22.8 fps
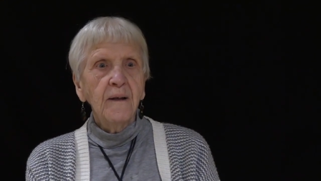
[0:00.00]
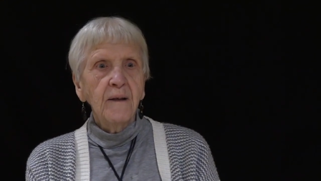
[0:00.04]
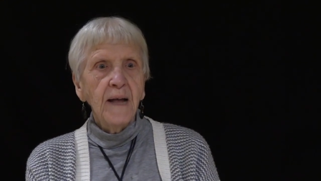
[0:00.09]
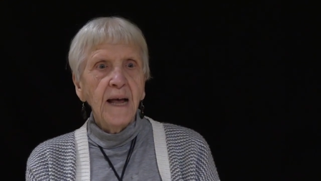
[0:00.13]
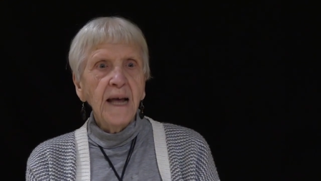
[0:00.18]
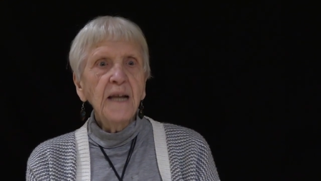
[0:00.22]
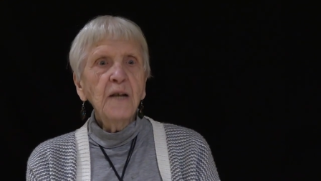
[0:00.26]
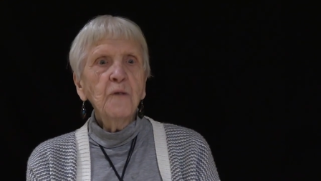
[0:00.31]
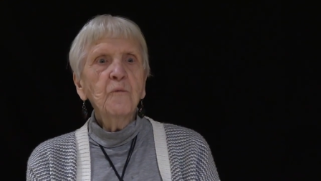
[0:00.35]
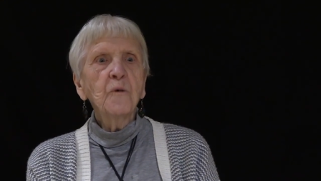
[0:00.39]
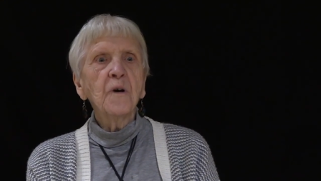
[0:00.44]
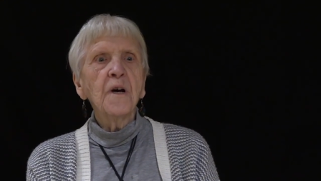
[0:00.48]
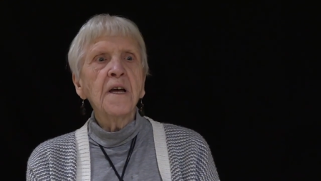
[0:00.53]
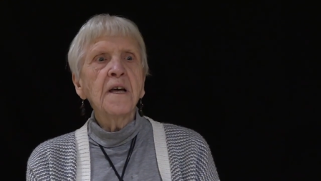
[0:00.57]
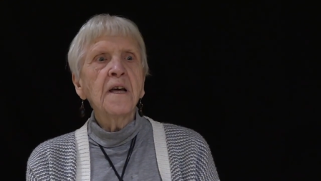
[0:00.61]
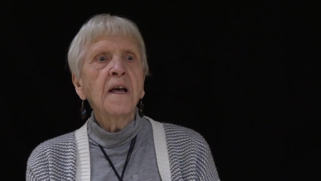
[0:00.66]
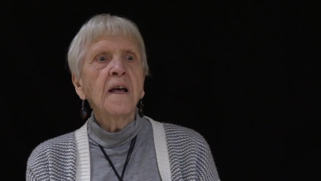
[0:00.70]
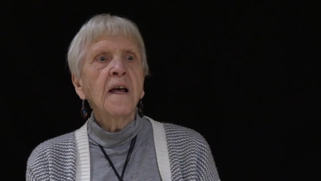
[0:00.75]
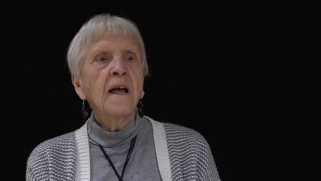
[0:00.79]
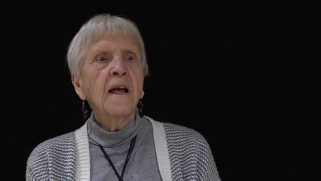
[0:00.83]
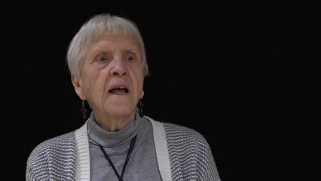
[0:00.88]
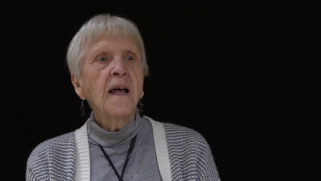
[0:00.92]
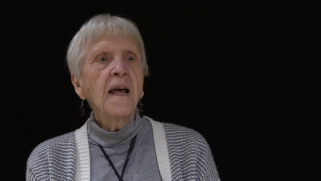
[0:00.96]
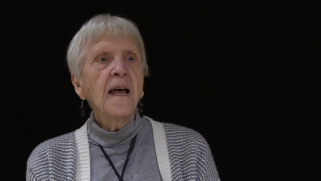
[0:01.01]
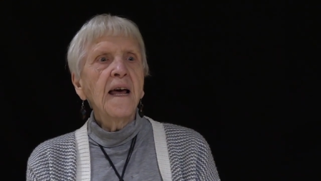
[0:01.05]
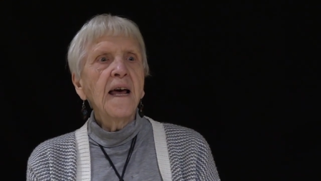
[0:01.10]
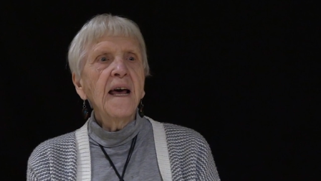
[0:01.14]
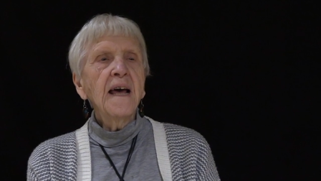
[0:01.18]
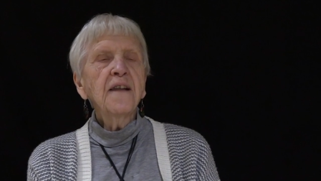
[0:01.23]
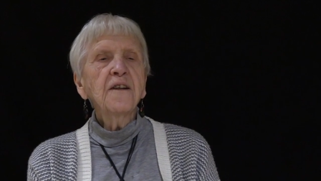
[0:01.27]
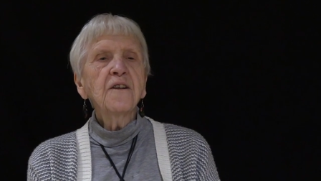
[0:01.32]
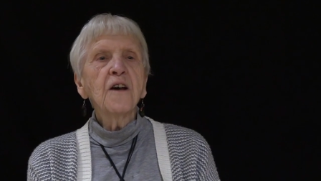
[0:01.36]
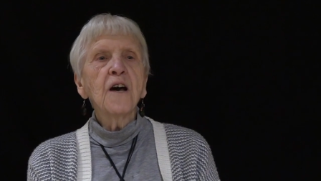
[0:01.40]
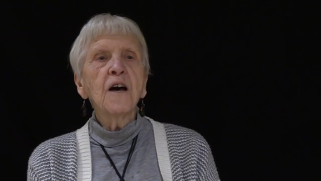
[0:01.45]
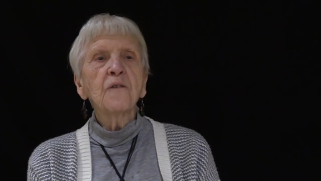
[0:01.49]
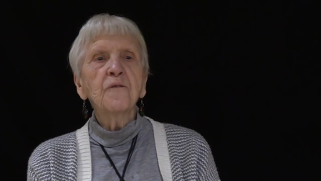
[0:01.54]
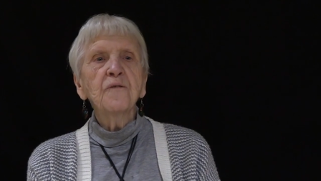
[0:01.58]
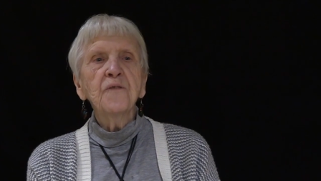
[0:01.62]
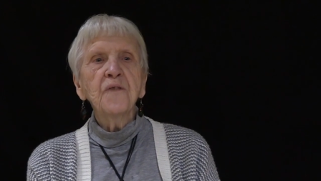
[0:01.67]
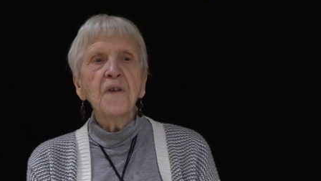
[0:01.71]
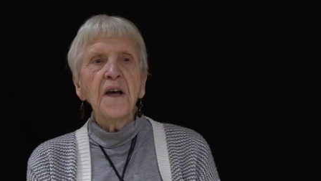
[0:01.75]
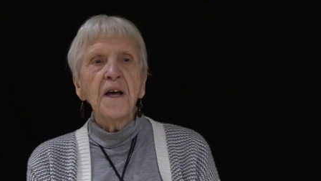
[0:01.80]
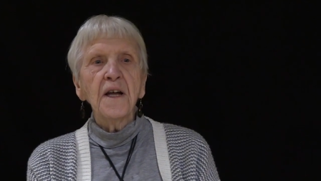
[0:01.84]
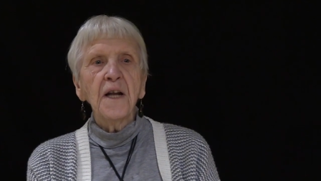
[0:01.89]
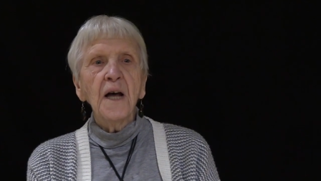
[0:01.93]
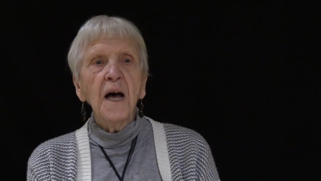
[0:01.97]
Anyway, Ed got
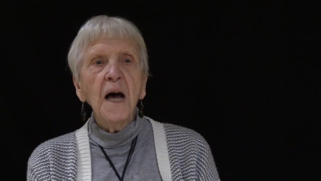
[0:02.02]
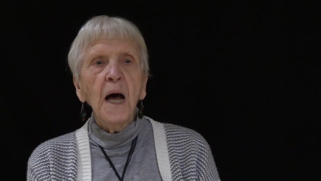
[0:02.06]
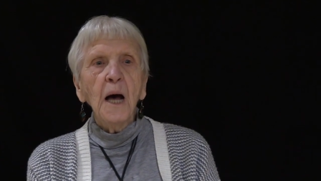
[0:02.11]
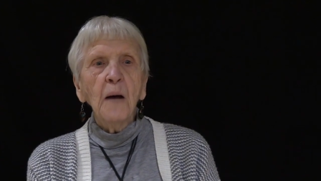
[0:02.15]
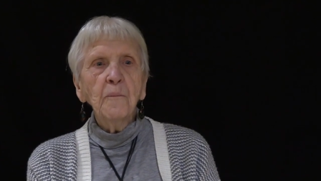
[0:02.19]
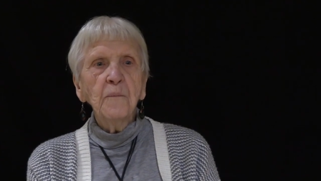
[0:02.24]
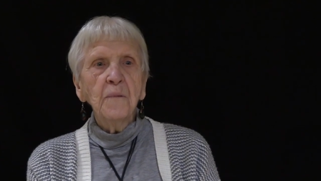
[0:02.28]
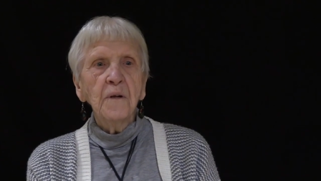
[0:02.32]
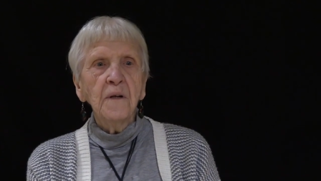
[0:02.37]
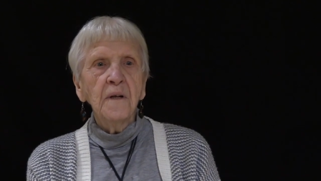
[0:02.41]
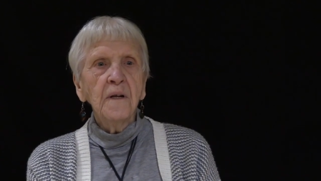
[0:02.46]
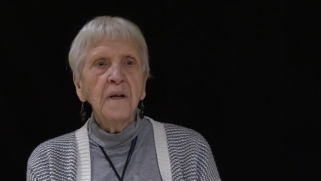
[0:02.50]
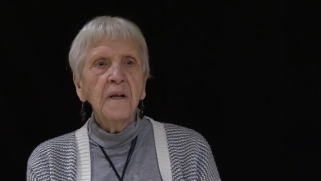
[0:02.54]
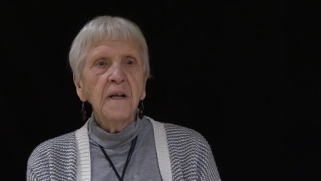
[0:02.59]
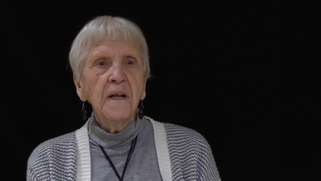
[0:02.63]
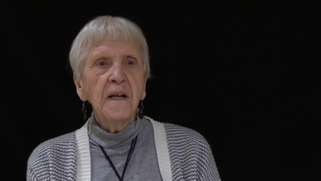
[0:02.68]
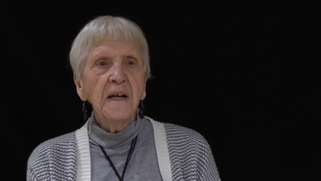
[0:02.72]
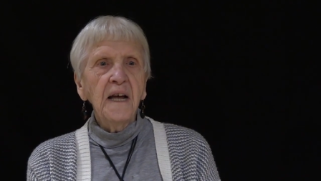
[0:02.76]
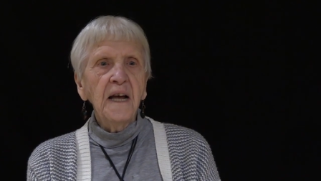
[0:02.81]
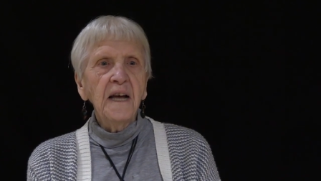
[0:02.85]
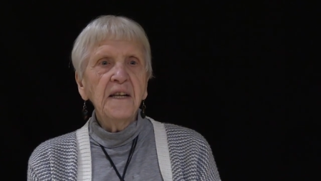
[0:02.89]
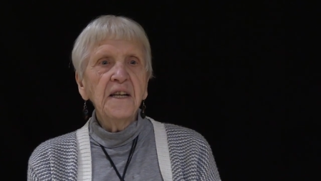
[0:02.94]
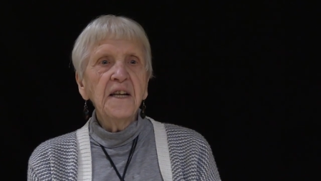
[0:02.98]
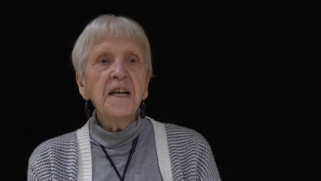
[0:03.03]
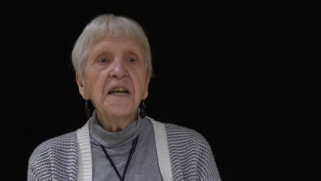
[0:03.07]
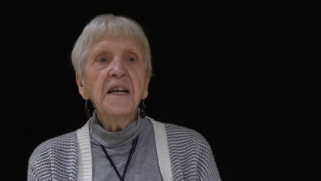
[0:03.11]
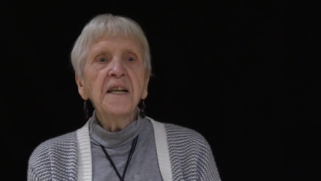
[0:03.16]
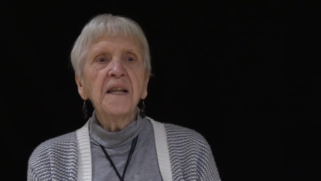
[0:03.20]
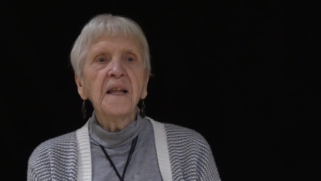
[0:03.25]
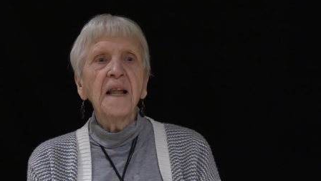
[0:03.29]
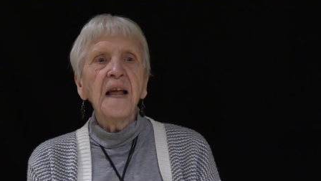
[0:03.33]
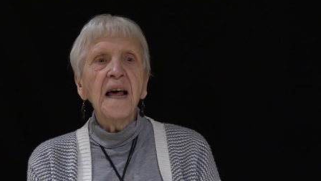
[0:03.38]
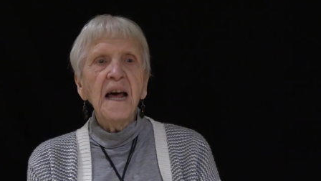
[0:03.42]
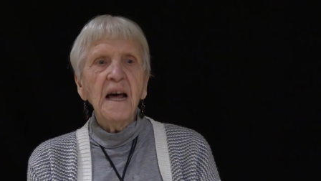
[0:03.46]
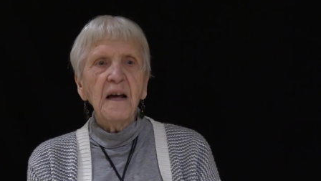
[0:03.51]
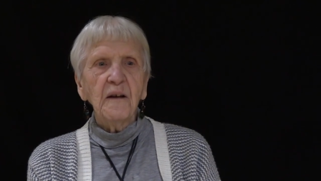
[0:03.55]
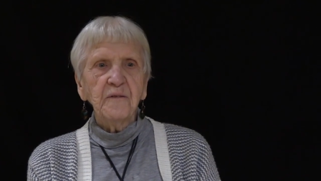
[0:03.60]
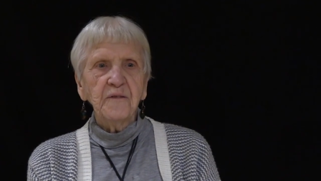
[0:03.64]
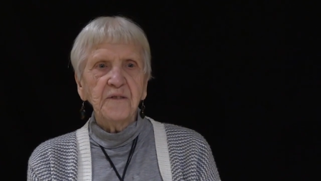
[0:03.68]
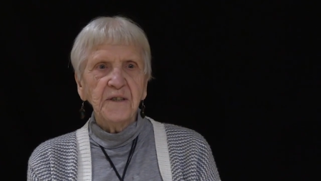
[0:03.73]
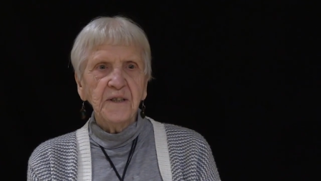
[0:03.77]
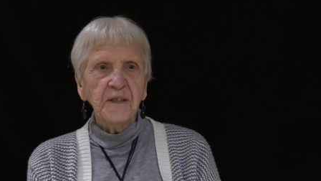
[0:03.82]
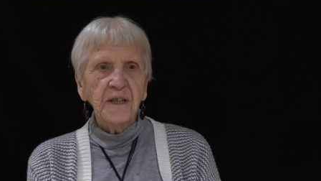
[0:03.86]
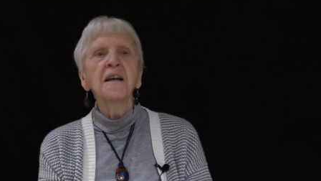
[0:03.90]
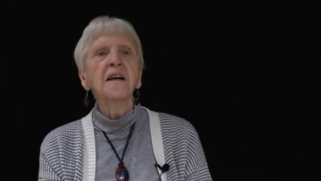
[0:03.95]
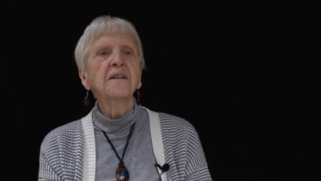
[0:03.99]
fed up and he
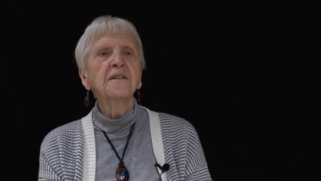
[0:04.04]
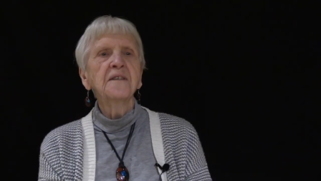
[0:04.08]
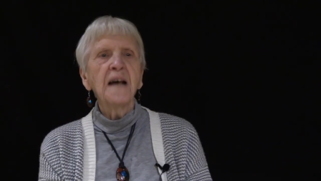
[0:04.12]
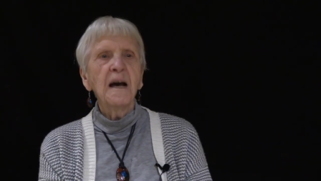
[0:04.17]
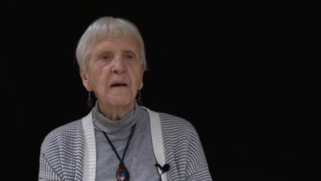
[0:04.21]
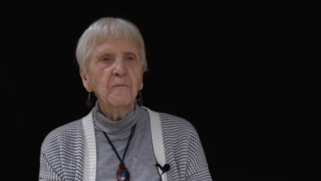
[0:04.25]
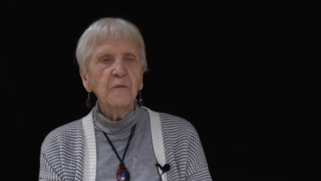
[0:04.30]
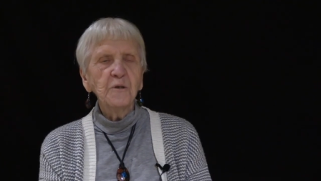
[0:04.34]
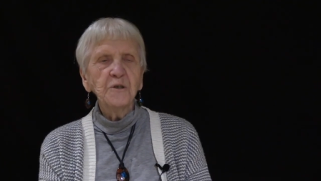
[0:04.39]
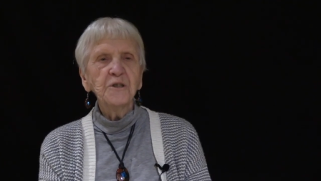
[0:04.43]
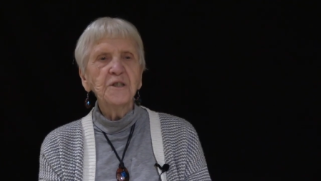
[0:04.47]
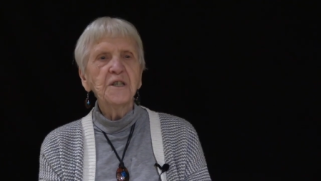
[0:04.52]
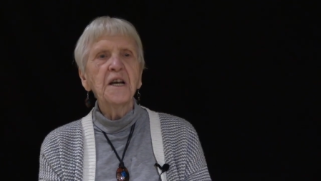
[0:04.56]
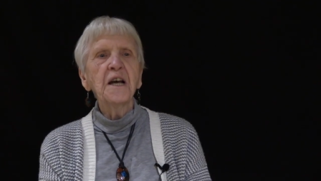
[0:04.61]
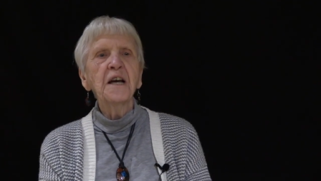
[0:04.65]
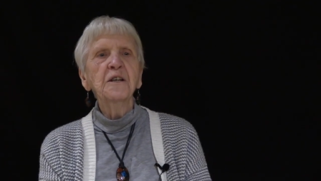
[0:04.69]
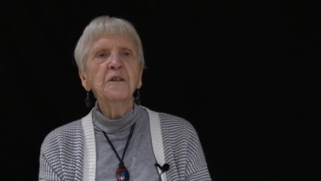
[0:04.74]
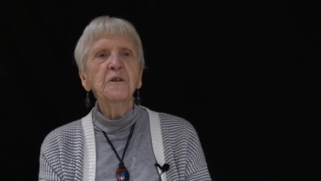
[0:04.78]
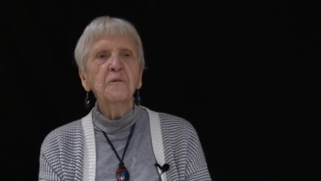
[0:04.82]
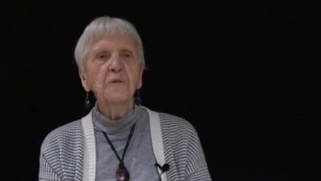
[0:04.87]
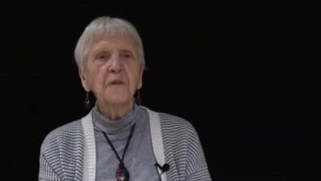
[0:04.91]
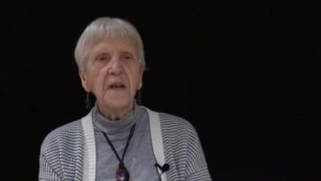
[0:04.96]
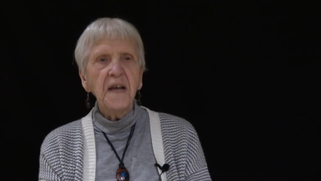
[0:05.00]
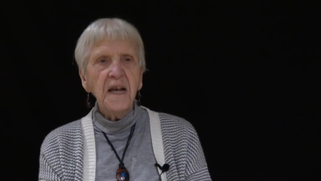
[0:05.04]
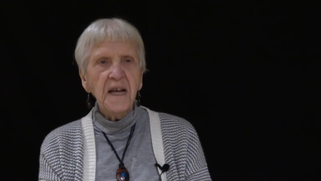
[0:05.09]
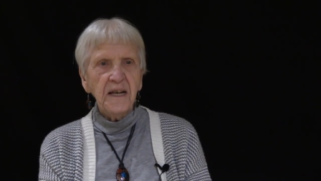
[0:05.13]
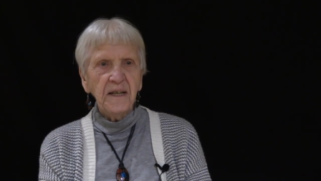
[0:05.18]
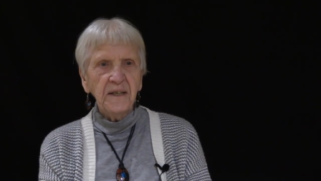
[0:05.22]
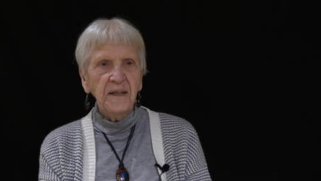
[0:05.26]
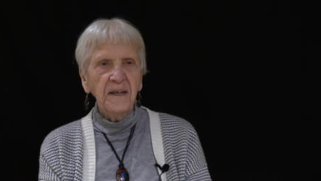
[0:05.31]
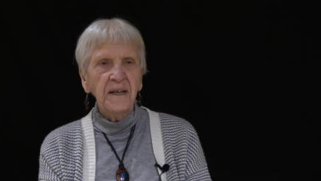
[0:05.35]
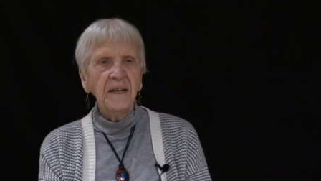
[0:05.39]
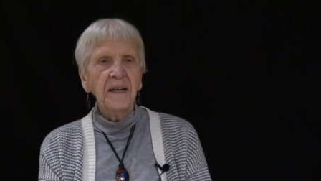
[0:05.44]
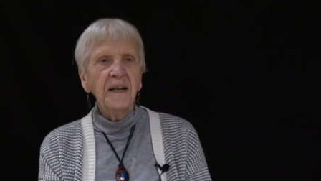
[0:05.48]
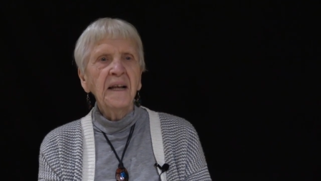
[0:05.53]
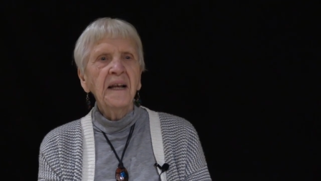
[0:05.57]
left. That was the end of Ed.